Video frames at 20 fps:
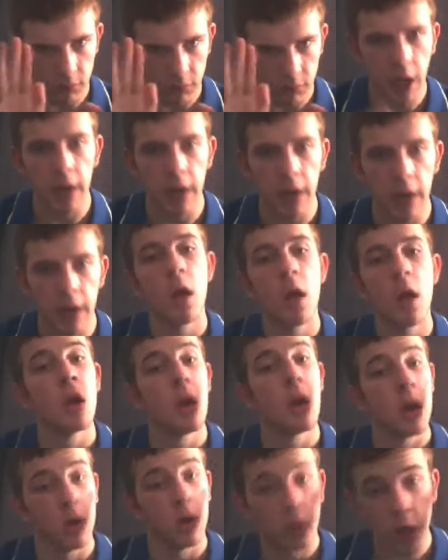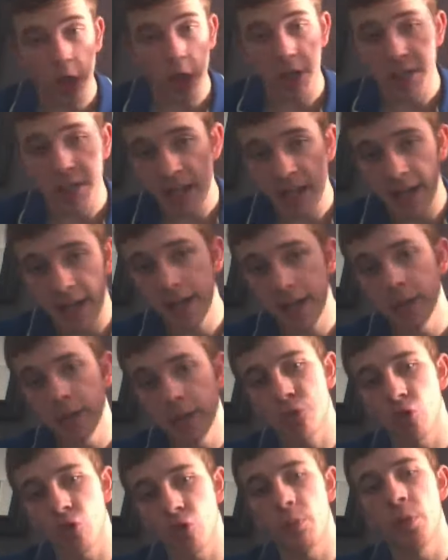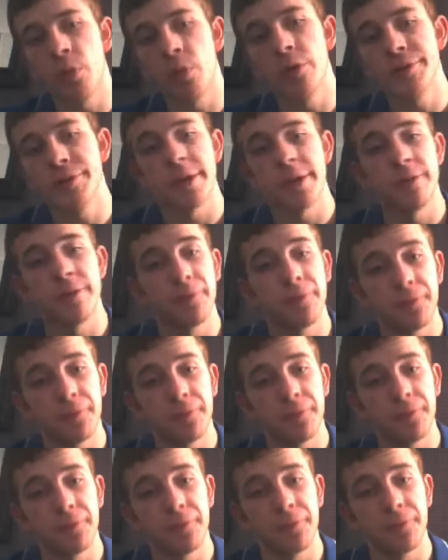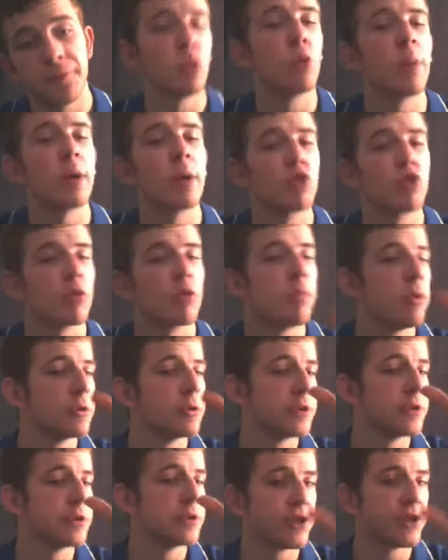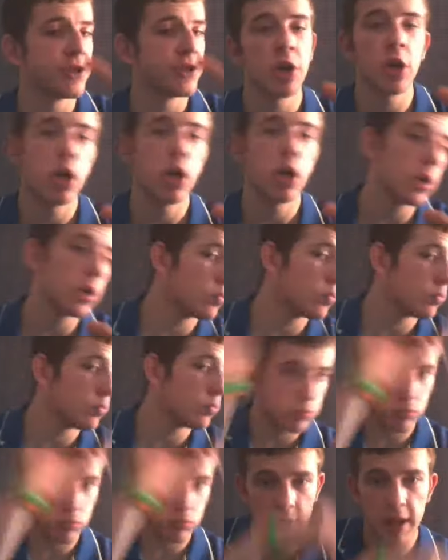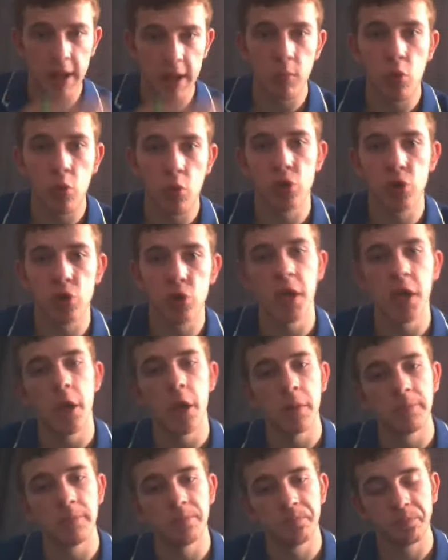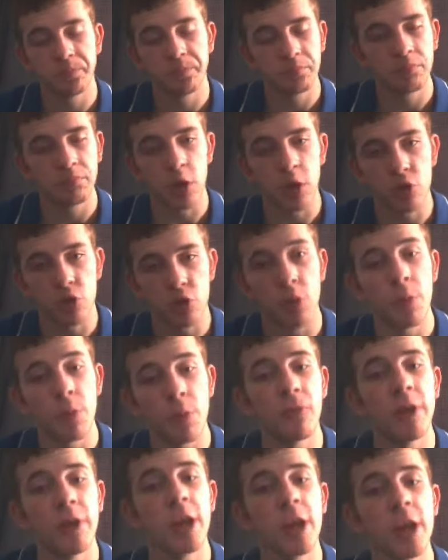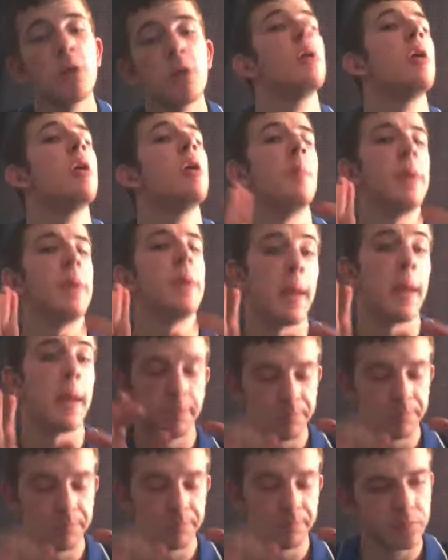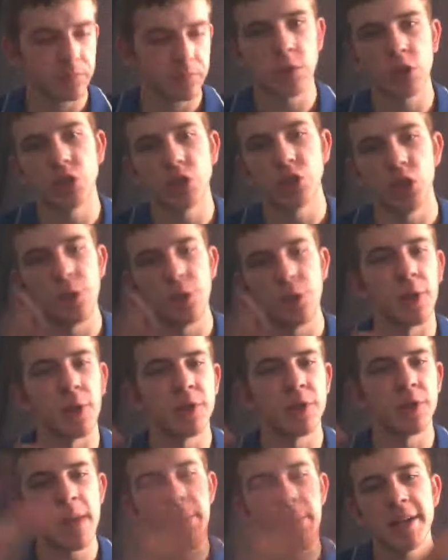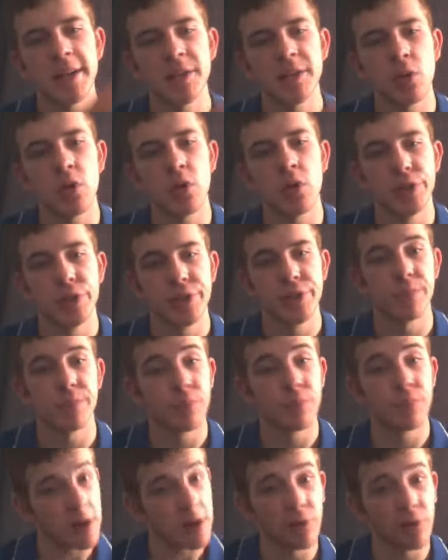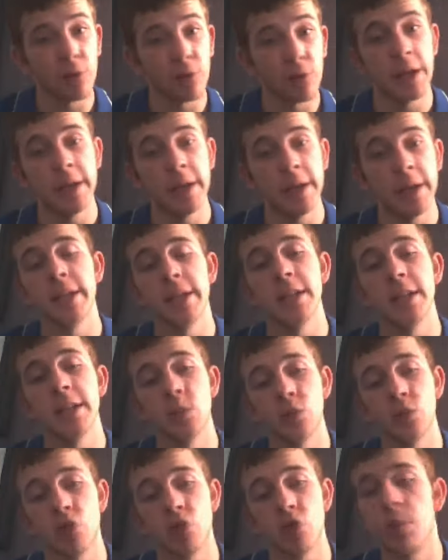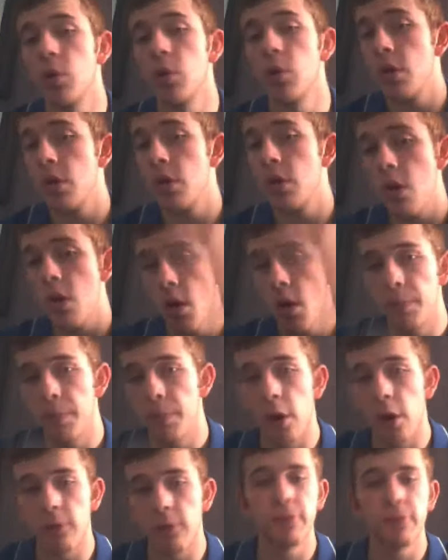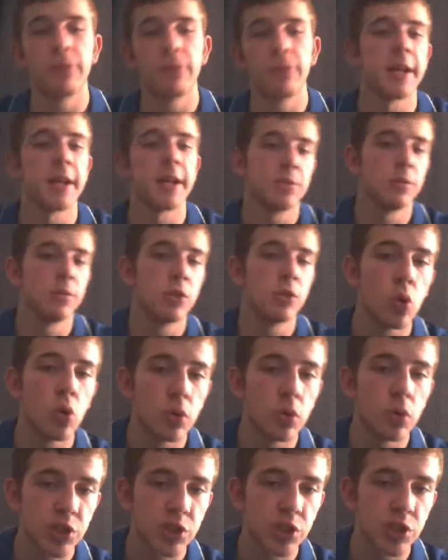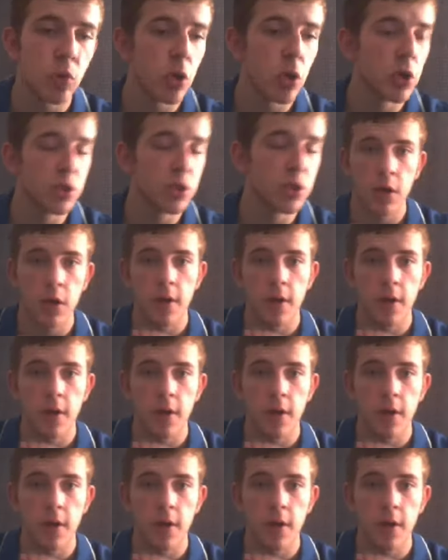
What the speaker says: Okay. Like I say, drop pods. If you want to know more about drop pods and Sternguard, then watch a drop pod video. But yeah. So you put 10-man squads, preferably, into a drop pod. Boff next to a gaunt squad.